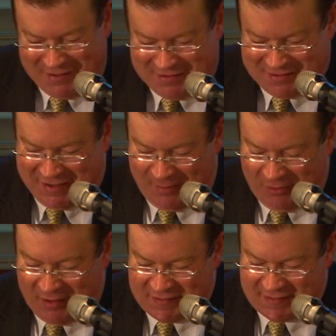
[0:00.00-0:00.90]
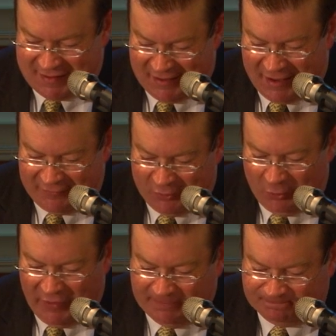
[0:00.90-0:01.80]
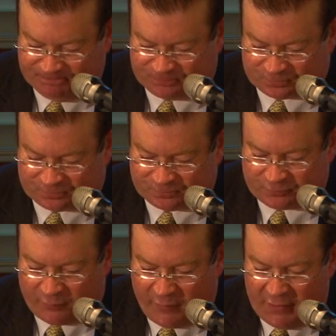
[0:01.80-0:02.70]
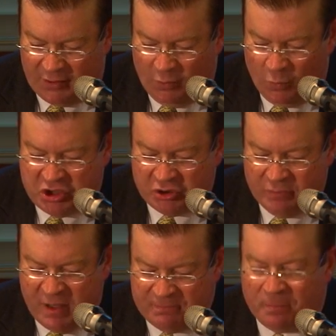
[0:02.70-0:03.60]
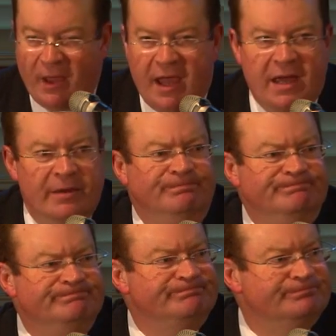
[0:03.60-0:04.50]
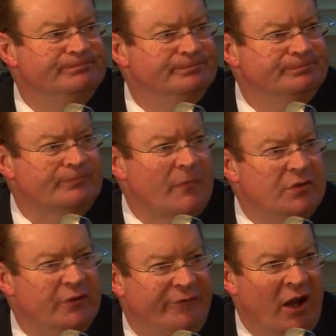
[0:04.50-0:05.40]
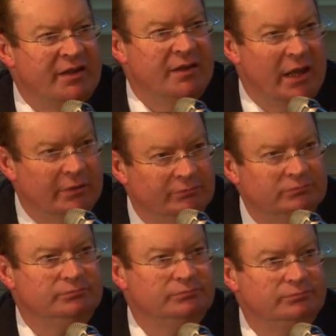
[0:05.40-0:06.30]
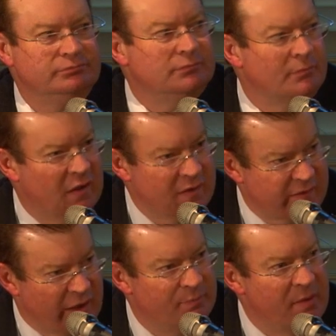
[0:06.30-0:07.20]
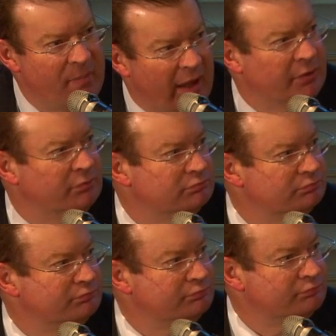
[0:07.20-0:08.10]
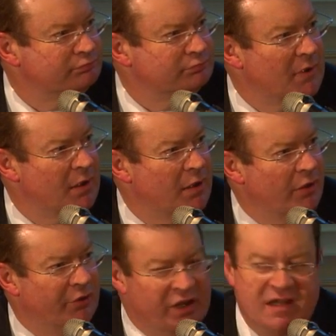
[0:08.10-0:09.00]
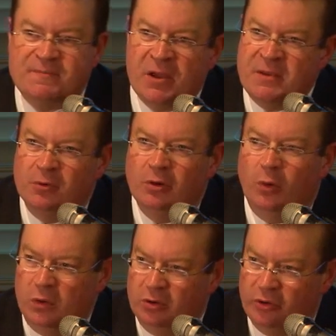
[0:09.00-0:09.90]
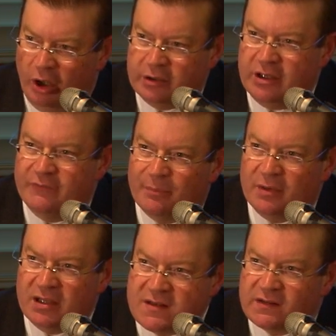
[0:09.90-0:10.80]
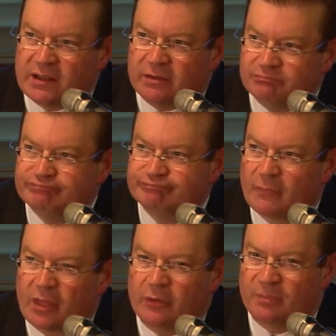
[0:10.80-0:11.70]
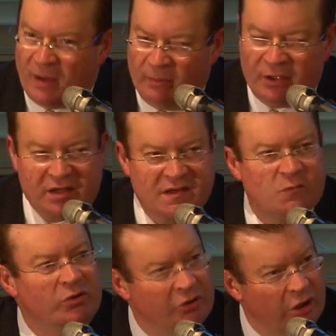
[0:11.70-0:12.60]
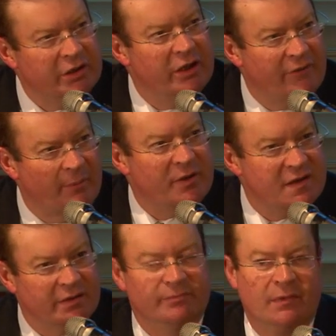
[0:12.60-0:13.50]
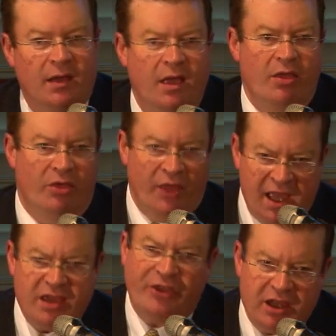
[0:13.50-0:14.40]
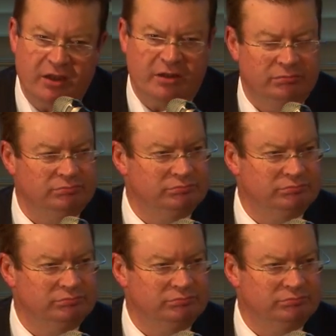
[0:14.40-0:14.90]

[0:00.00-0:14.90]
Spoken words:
just a couple of months after all that. We should be prepared to fight again, because they'll be back. These people will not give up easily. The Republicans will not give up easily. They think